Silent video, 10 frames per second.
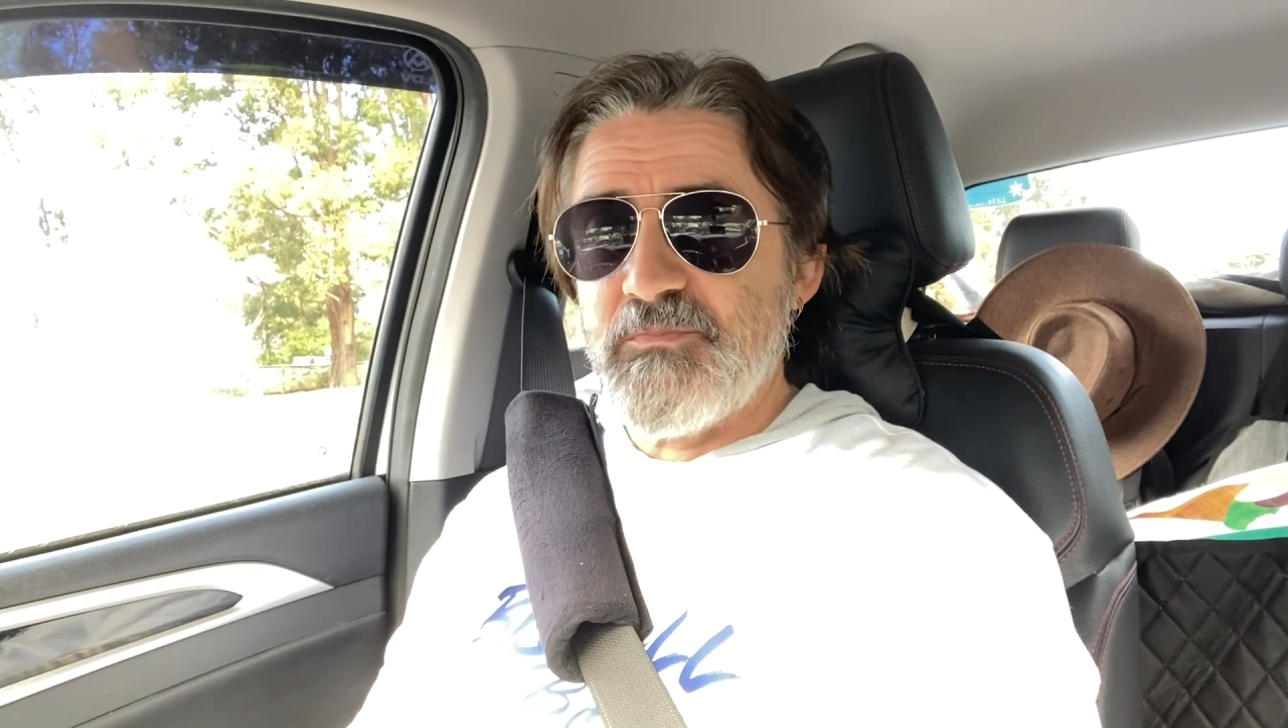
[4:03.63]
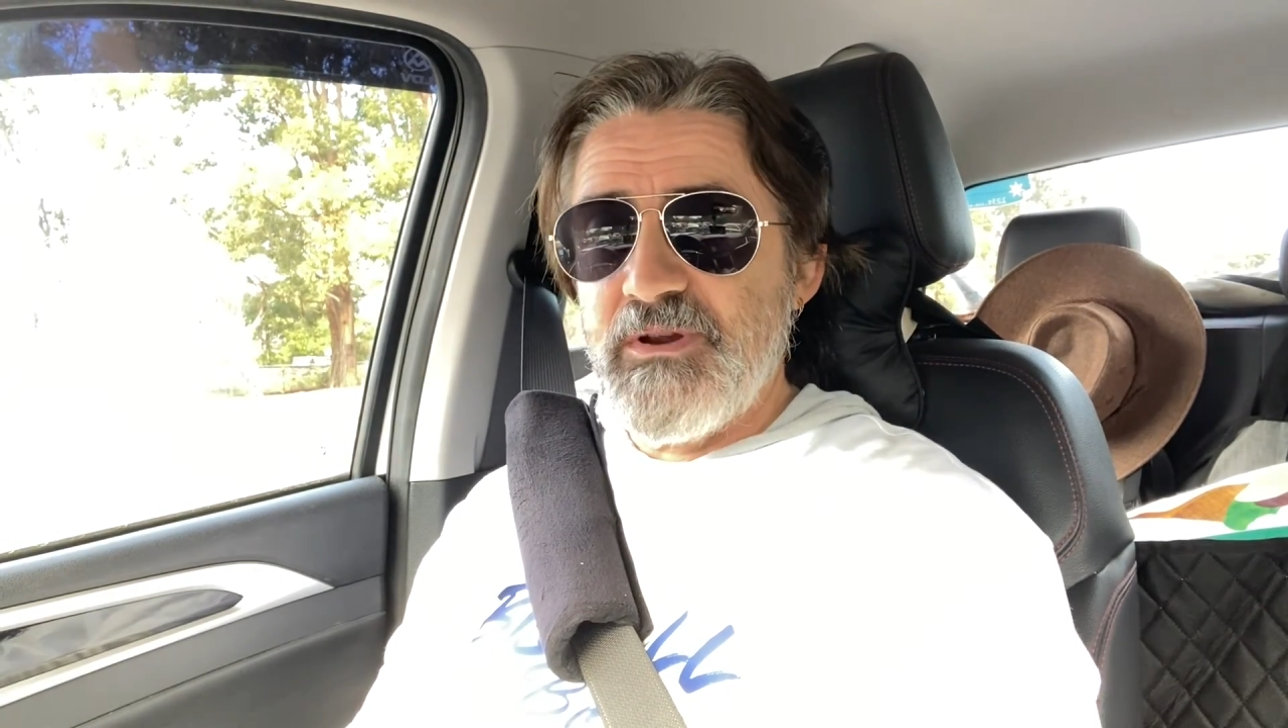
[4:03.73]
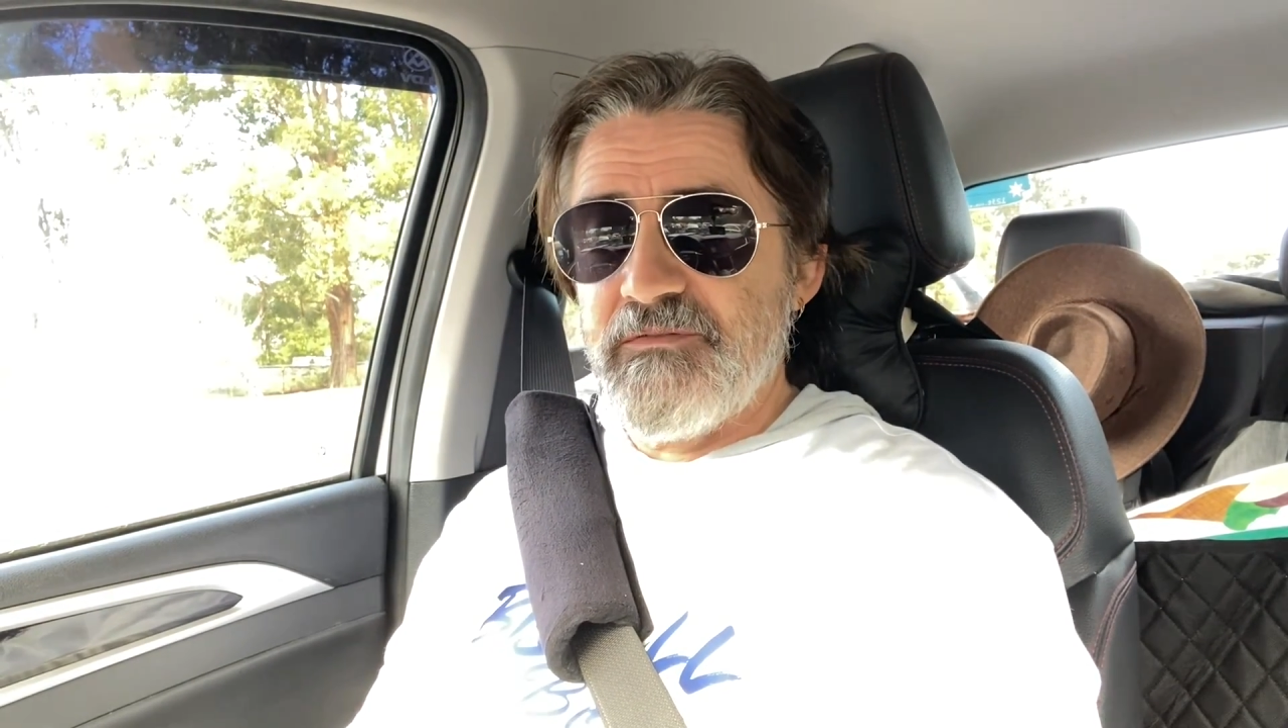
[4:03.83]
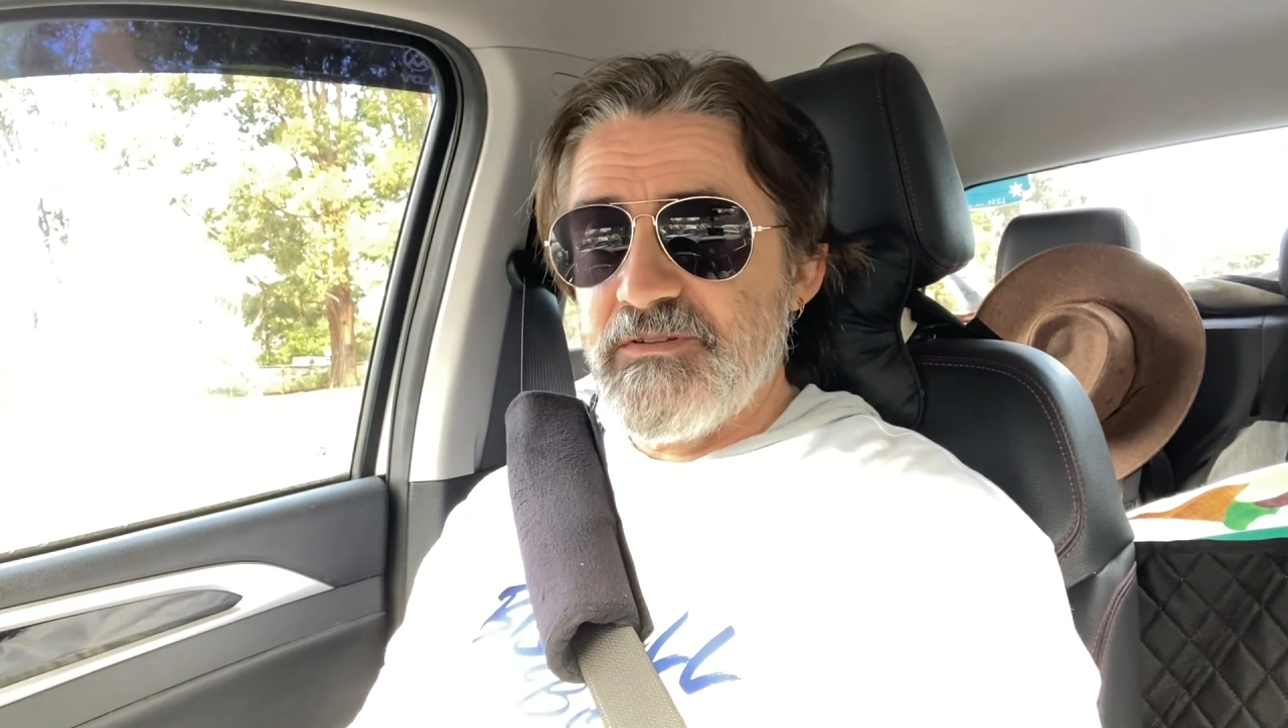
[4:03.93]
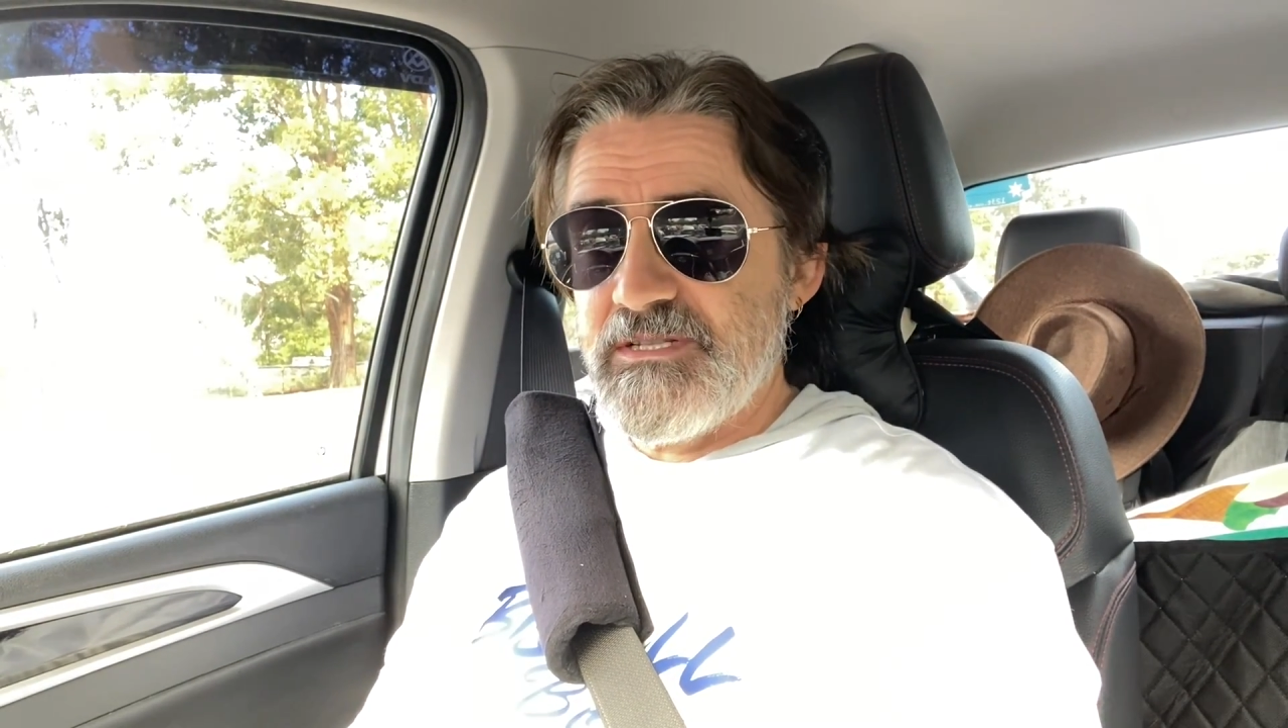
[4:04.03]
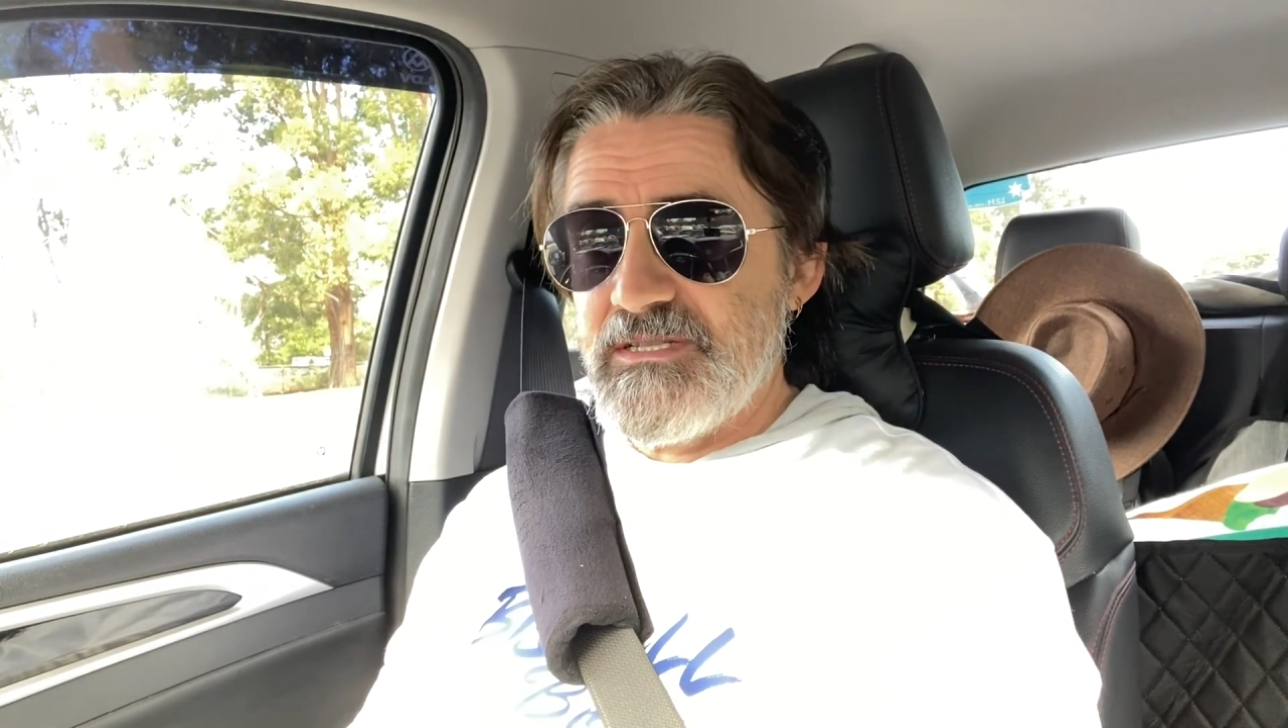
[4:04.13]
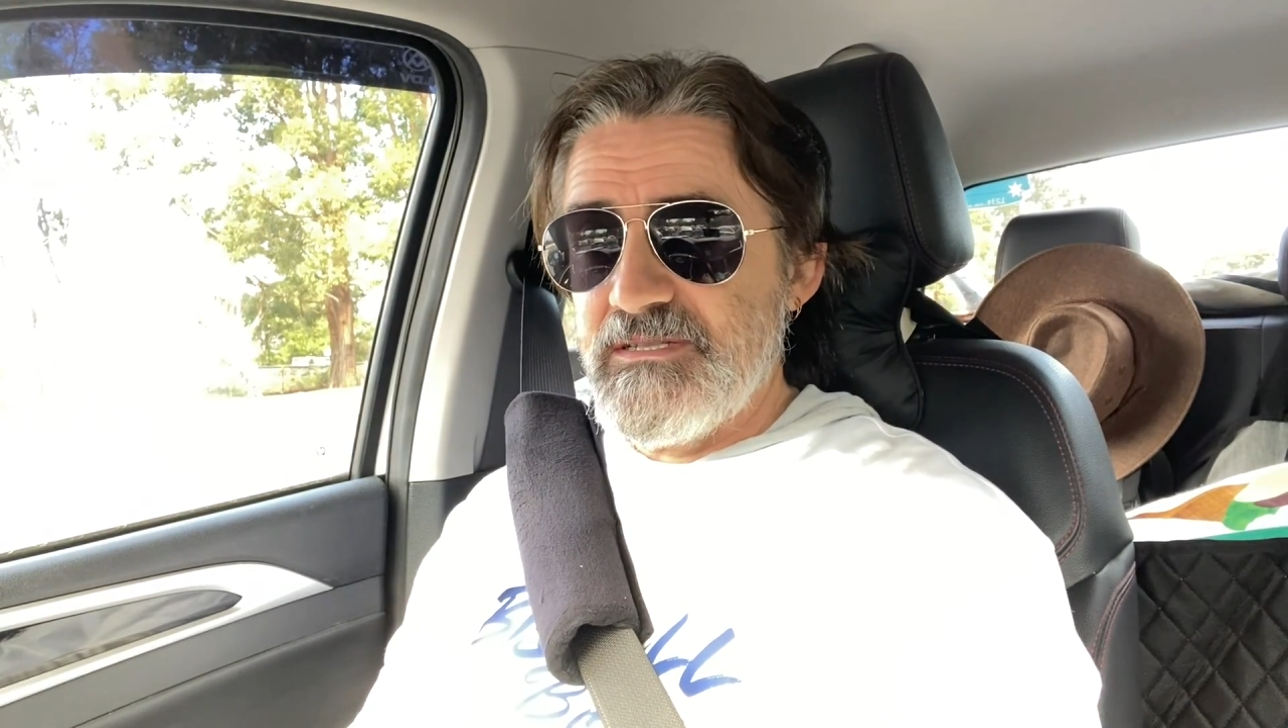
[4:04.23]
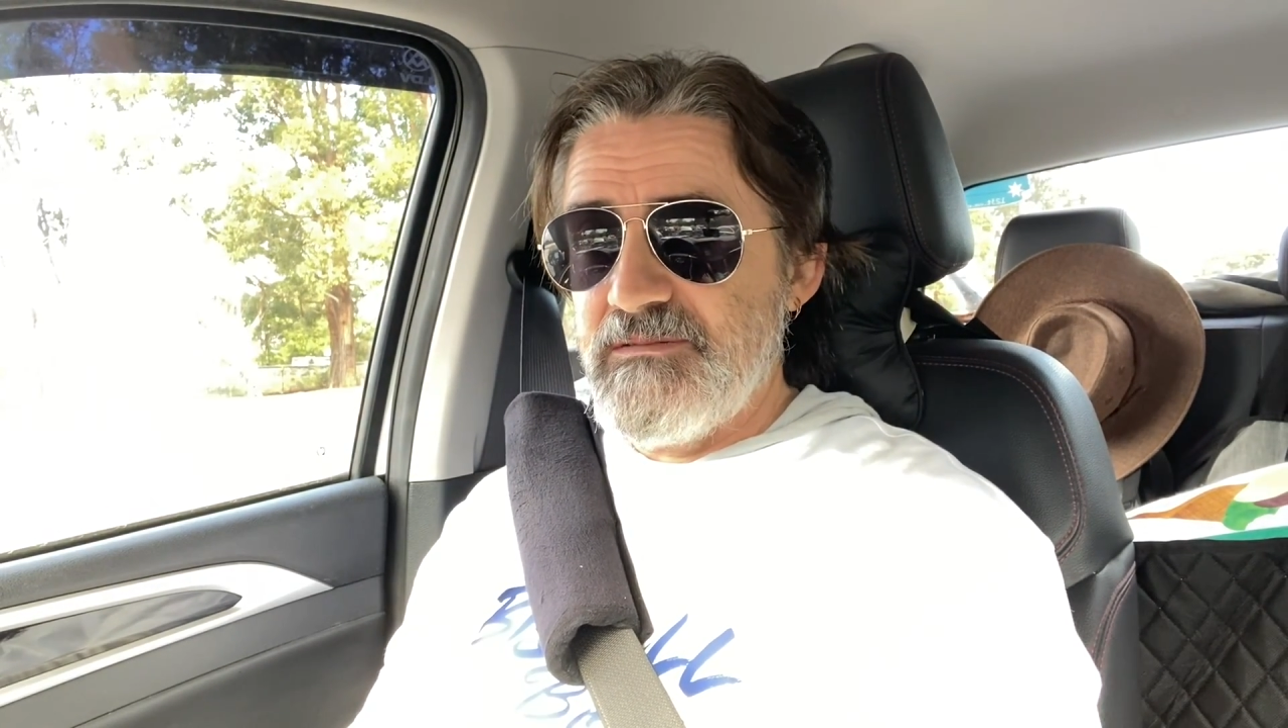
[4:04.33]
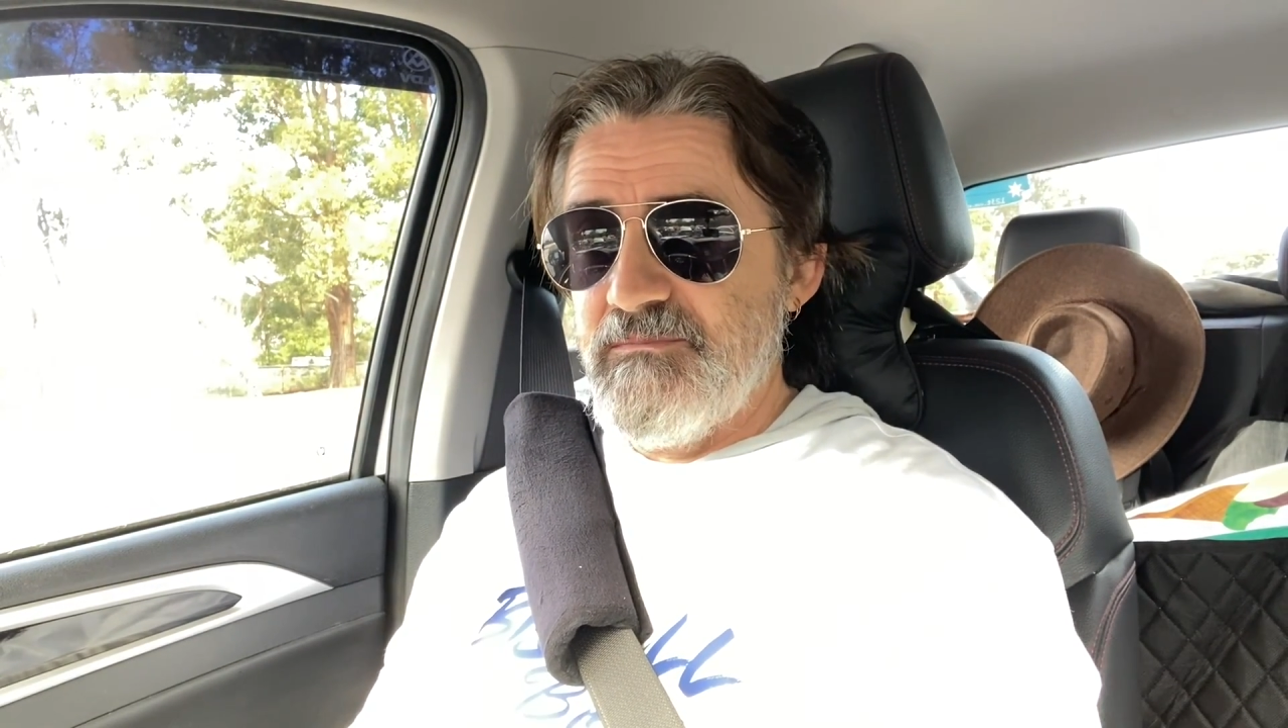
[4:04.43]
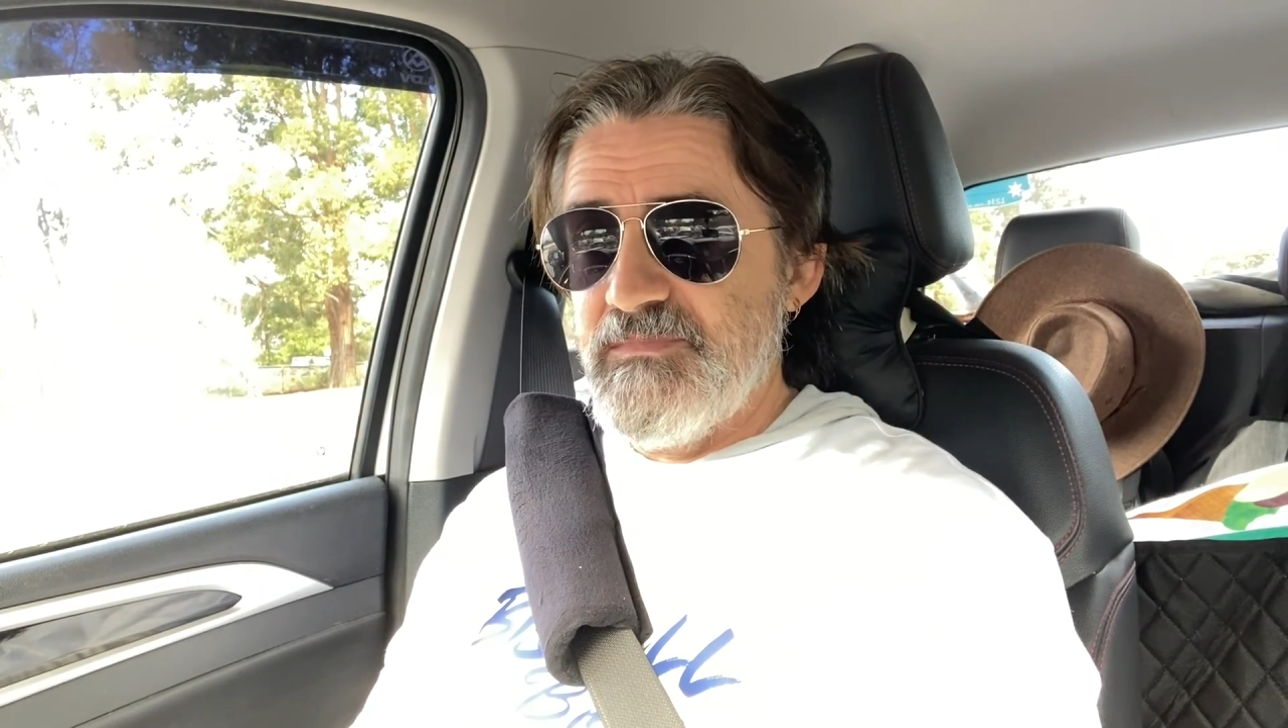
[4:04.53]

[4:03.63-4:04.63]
breakfast